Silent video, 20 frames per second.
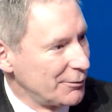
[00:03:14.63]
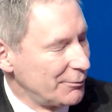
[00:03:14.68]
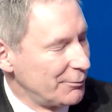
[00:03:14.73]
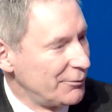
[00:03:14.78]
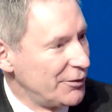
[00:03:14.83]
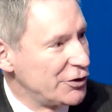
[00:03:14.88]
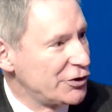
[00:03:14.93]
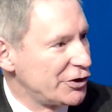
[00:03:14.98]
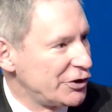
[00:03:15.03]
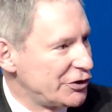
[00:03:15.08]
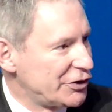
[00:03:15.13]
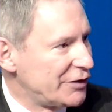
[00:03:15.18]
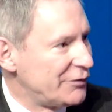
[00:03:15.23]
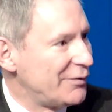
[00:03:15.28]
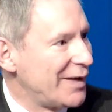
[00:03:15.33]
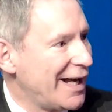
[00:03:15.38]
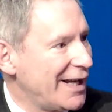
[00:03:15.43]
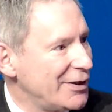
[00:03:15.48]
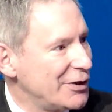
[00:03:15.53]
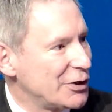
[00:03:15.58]
Visions and
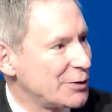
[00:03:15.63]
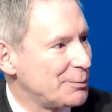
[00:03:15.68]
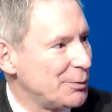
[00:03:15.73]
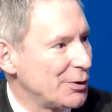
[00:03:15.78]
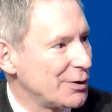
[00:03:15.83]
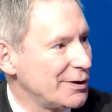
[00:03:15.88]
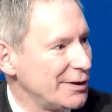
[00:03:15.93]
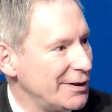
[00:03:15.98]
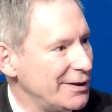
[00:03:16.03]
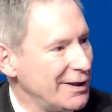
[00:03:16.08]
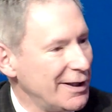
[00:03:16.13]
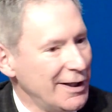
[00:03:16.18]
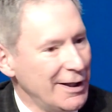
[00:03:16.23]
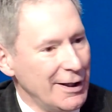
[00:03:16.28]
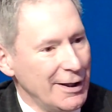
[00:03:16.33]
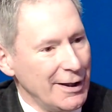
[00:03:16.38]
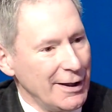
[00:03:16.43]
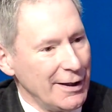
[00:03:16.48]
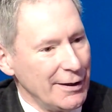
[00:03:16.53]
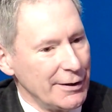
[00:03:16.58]
Values booklet,
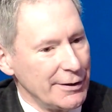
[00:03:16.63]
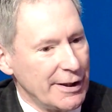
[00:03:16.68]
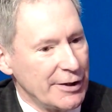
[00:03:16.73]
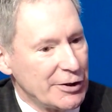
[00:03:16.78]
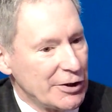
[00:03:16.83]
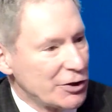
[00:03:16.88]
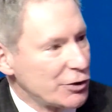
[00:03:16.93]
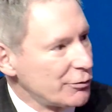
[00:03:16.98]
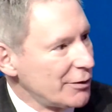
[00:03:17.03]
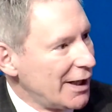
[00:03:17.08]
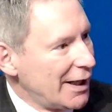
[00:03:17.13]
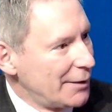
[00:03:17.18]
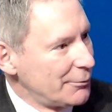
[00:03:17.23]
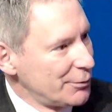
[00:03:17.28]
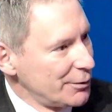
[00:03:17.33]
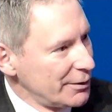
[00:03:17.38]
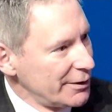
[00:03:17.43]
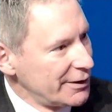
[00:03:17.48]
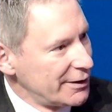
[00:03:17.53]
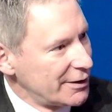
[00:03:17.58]
that described
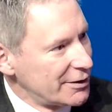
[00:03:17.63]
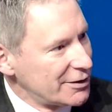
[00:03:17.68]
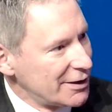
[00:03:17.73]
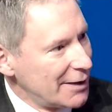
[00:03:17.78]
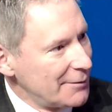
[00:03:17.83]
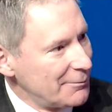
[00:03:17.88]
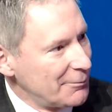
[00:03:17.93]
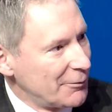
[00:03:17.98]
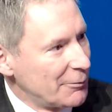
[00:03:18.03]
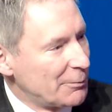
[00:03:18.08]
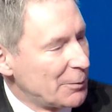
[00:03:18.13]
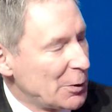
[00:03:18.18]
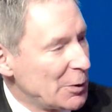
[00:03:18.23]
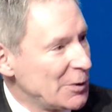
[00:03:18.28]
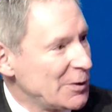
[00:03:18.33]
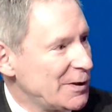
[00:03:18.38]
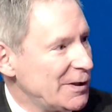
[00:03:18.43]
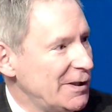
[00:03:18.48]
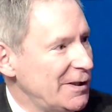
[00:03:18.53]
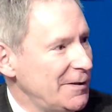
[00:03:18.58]
really the type of
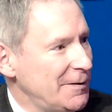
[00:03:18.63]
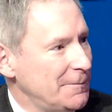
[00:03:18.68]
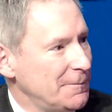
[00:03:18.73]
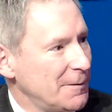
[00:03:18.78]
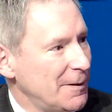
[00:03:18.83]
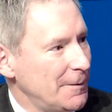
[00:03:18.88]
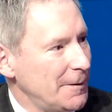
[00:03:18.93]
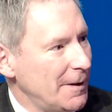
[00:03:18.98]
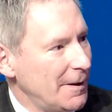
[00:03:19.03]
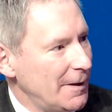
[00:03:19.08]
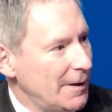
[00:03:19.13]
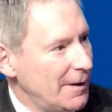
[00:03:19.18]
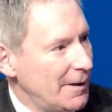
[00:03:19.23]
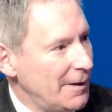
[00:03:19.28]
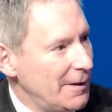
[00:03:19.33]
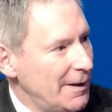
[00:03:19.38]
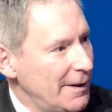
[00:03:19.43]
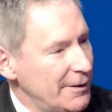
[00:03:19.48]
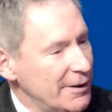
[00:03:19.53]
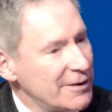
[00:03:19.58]
person
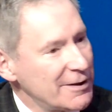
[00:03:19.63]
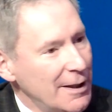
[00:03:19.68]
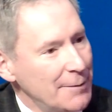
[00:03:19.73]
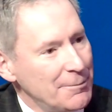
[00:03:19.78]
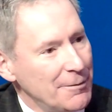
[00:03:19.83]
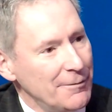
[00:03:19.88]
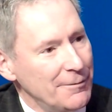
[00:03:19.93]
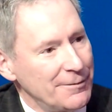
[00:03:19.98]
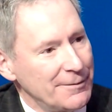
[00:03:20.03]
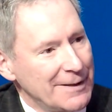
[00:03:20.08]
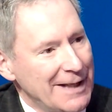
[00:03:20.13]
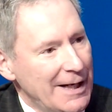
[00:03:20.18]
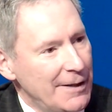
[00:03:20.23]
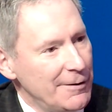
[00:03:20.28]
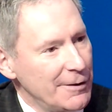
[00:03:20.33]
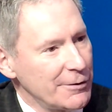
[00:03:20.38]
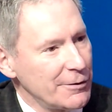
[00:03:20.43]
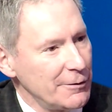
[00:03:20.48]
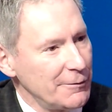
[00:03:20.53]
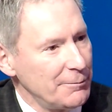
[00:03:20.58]
and the type of
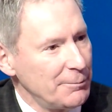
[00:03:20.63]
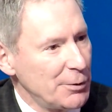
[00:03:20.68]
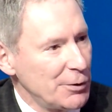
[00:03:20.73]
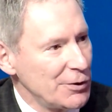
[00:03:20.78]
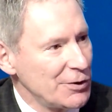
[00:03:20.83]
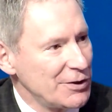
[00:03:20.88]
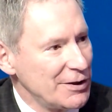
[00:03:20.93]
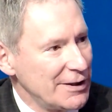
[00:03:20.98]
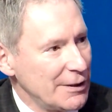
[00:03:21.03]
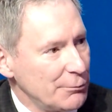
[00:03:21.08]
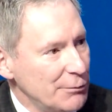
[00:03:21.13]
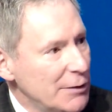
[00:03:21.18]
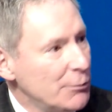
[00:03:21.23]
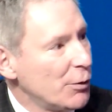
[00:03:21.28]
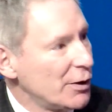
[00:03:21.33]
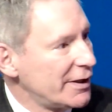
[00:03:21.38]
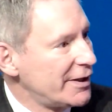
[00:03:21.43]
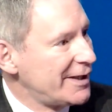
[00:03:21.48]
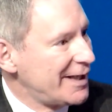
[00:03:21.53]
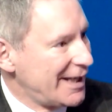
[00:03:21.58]
character of person that we
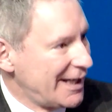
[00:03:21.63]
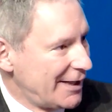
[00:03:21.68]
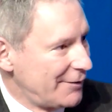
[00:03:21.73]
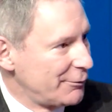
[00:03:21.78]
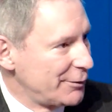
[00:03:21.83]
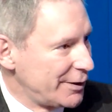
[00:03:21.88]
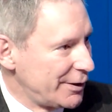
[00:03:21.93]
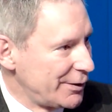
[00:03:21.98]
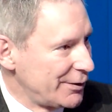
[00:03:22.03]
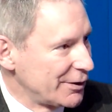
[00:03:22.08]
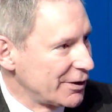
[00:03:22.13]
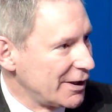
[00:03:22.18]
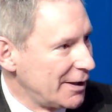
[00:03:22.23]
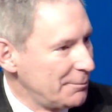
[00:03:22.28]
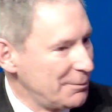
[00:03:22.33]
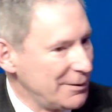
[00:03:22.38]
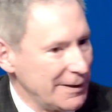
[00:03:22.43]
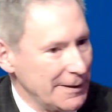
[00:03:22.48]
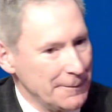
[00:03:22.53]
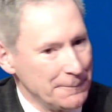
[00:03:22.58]
wanted to have within our
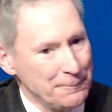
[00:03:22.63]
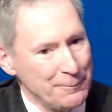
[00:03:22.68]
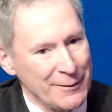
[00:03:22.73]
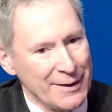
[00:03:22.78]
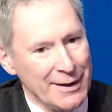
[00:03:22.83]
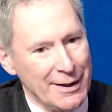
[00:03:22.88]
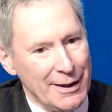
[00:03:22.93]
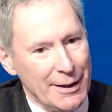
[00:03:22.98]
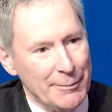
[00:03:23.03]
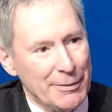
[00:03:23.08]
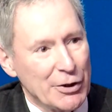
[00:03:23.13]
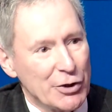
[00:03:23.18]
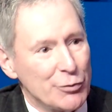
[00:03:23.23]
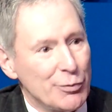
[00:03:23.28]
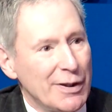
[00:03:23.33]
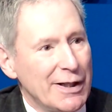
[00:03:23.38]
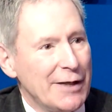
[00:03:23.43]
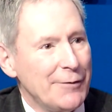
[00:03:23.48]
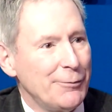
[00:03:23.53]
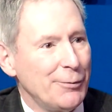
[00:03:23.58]
company. Because
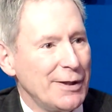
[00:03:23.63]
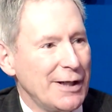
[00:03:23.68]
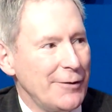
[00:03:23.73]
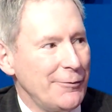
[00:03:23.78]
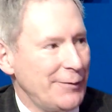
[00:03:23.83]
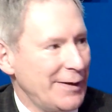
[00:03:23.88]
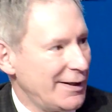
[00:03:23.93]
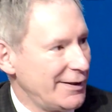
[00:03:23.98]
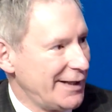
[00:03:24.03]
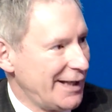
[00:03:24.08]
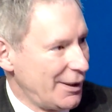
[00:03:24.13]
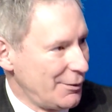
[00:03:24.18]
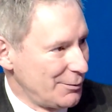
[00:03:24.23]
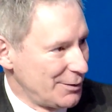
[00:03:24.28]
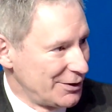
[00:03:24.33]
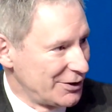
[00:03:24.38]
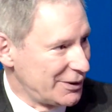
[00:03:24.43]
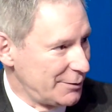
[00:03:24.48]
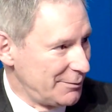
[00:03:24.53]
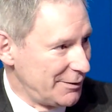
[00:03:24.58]
what I found out
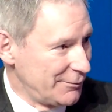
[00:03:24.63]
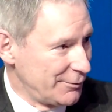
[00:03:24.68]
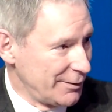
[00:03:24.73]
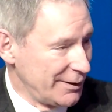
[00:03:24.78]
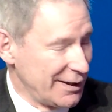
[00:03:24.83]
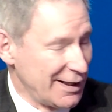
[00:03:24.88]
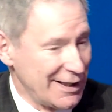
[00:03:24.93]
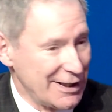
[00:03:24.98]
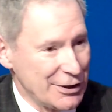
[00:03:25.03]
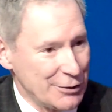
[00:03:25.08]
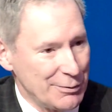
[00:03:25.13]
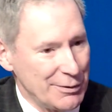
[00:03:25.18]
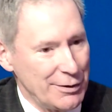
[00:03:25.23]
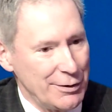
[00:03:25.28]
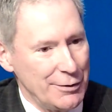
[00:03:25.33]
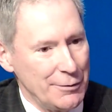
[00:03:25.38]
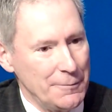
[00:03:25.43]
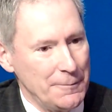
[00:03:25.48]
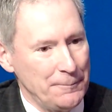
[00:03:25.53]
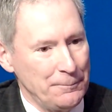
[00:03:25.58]
was, to be very honest with
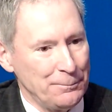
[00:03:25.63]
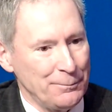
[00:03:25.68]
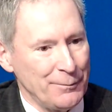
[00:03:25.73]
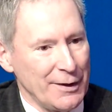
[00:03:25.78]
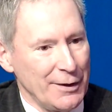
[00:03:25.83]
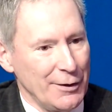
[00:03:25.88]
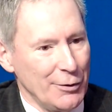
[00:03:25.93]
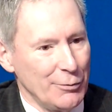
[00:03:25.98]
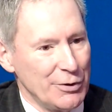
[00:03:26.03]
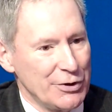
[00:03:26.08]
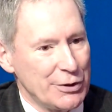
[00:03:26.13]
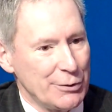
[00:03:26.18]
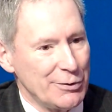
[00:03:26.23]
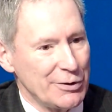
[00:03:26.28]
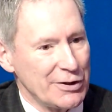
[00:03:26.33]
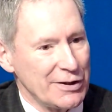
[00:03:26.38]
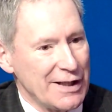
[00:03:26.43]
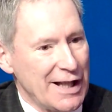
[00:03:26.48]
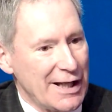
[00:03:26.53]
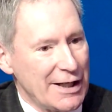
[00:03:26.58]
you, was there
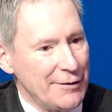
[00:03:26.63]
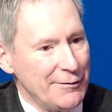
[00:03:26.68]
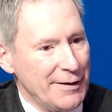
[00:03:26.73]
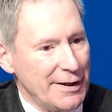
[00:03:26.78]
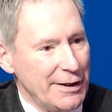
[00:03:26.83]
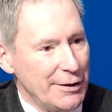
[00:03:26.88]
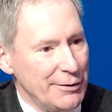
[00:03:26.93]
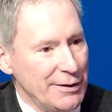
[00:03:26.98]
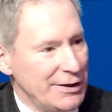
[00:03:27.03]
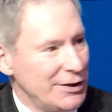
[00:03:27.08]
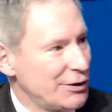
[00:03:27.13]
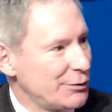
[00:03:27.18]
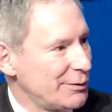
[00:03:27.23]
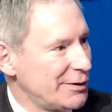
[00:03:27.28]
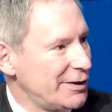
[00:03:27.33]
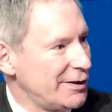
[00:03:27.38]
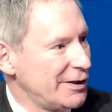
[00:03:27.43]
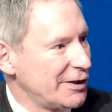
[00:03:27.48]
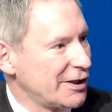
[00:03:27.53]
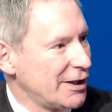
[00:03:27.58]
was a lot of areas
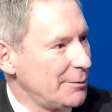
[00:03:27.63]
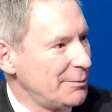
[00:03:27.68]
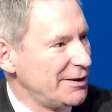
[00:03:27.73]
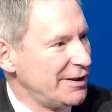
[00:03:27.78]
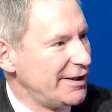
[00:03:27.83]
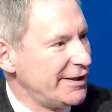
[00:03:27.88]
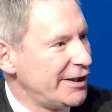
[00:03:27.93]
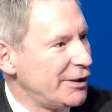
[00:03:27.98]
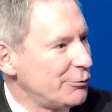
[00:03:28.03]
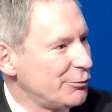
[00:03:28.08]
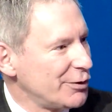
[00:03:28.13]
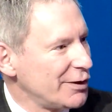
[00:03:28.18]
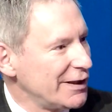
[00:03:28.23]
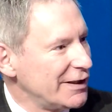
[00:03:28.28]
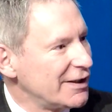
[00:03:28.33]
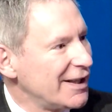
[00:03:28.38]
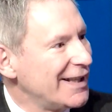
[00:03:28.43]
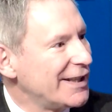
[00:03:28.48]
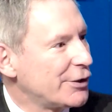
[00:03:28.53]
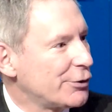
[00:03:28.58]
within the company that didn't really
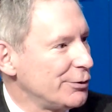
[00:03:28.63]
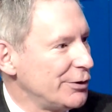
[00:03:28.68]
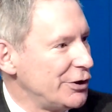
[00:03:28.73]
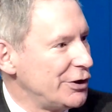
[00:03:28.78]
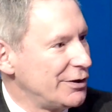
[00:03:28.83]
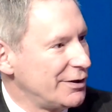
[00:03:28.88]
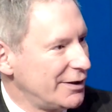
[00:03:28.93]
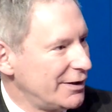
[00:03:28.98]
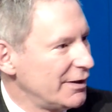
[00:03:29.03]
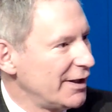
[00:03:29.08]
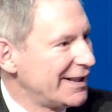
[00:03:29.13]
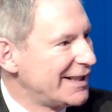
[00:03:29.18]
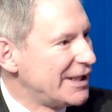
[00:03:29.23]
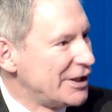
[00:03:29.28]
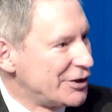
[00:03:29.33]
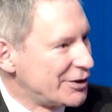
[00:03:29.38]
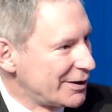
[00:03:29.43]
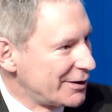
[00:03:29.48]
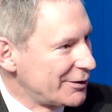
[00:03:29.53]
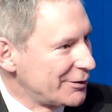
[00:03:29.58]
like
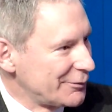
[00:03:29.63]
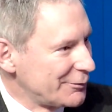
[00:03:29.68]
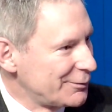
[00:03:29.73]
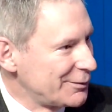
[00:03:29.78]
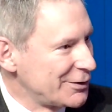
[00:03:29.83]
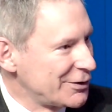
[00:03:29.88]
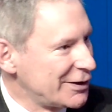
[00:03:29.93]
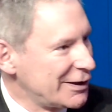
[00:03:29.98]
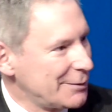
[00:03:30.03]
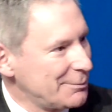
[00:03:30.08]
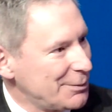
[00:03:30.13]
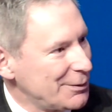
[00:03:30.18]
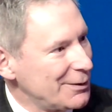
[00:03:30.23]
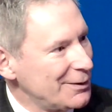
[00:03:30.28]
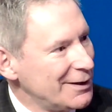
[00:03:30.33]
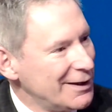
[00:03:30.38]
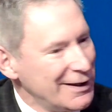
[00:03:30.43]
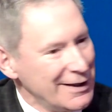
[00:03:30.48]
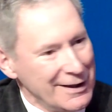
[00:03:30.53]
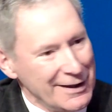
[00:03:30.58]
each other. For example,
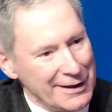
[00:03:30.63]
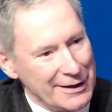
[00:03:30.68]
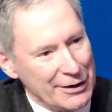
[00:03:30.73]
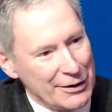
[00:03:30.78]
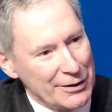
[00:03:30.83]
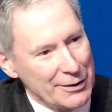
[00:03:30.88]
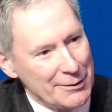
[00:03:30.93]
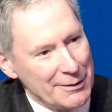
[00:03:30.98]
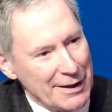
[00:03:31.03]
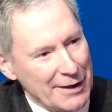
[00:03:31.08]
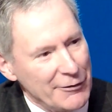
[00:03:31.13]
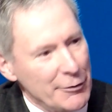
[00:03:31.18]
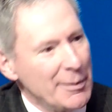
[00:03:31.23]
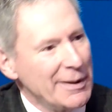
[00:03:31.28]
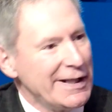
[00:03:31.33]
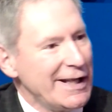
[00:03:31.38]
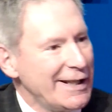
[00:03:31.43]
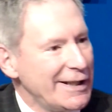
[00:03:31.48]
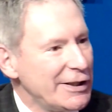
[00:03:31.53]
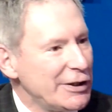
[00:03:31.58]

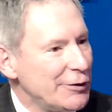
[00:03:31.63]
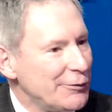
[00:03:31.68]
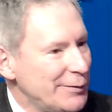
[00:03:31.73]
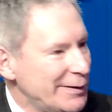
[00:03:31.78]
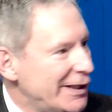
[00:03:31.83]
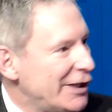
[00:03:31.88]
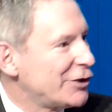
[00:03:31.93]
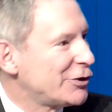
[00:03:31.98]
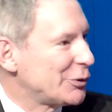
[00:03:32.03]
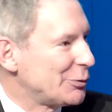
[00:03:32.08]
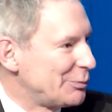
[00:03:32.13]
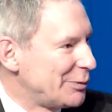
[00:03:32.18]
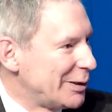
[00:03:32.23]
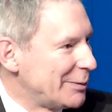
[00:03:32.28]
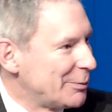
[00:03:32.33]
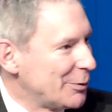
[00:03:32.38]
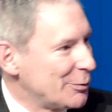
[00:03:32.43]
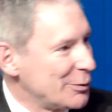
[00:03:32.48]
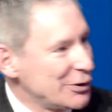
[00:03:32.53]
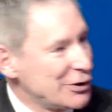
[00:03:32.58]
everybody hated the financial
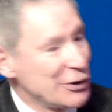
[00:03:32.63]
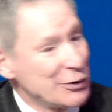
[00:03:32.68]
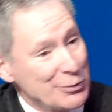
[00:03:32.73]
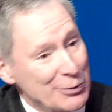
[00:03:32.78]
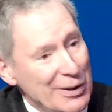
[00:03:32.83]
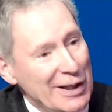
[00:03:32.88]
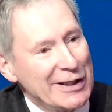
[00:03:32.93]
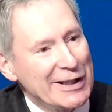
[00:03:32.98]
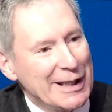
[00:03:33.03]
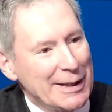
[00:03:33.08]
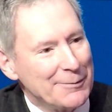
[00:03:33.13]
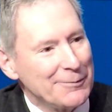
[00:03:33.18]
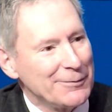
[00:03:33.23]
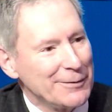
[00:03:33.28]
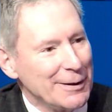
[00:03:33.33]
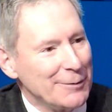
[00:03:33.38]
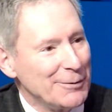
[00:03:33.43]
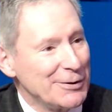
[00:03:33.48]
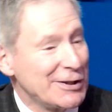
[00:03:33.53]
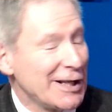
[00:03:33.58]
people, which is where I came
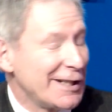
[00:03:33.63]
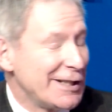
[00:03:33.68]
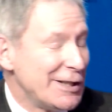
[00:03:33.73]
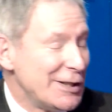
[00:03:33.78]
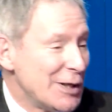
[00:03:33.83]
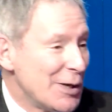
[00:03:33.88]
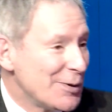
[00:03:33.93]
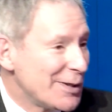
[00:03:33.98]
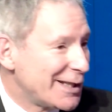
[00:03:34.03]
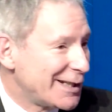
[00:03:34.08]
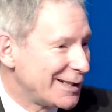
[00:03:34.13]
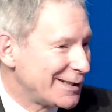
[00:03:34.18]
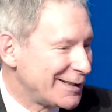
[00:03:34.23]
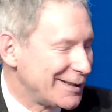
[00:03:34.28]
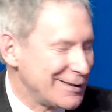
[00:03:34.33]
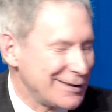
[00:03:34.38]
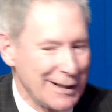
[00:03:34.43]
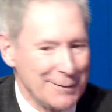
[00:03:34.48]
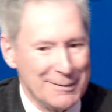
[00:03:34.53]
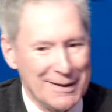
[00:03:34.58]
from, which I didn't know that at the
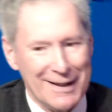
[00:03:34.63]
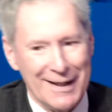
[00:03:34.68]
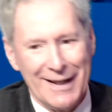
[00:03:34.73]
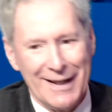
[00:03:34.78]
time.